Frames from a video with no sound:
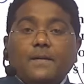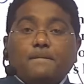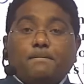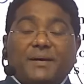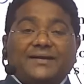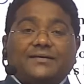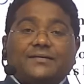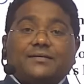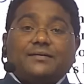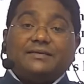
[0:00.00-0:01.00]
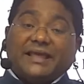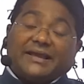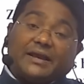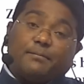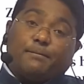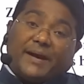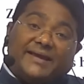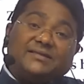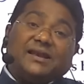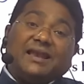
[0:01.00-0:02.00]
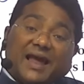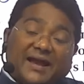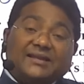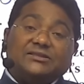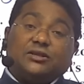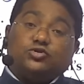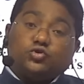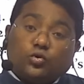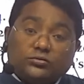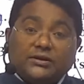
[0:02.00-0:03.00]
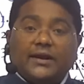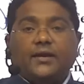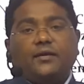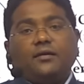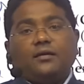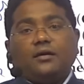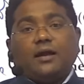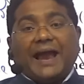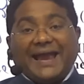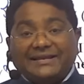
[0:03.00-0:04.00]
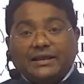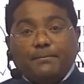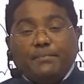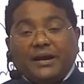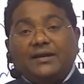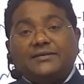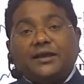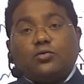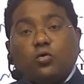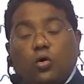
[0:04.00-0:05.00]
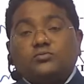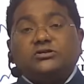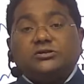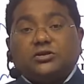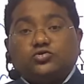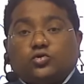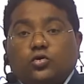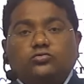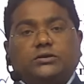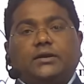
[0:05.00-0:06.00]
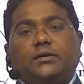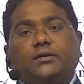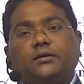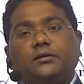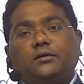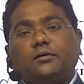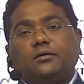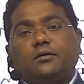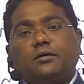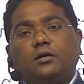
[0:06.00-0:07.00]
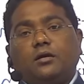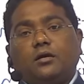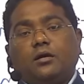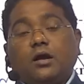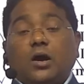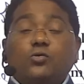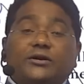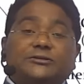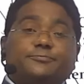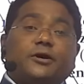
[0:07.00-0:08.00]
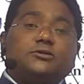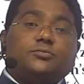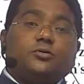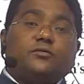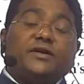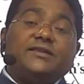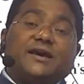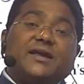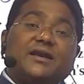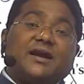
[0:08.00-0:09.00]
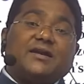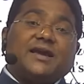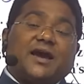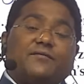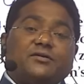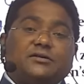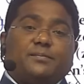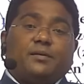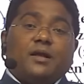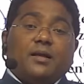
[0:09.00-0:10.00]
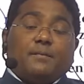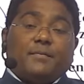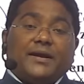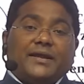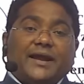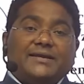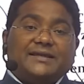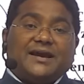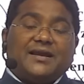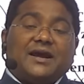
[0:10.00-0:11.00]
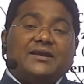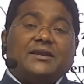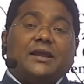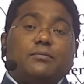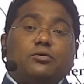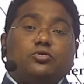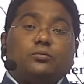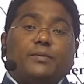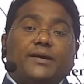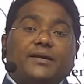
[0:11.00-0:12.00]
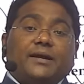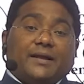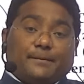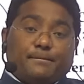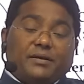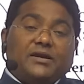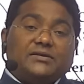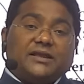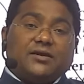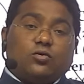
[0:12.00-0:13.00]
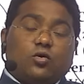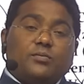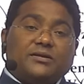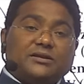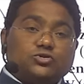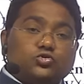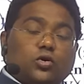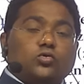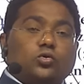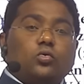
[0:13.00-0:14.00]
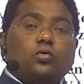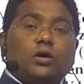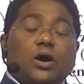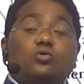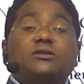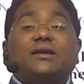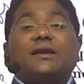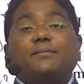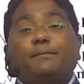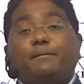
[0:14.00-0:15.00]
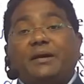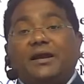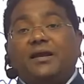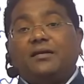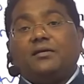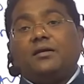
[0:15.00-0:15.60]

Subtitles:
but they can buy the land in the zone 3 and they build their homes in the zone 3. How it is possible? When they are not having the money and they are not able to build their home in the zone 2, how they can build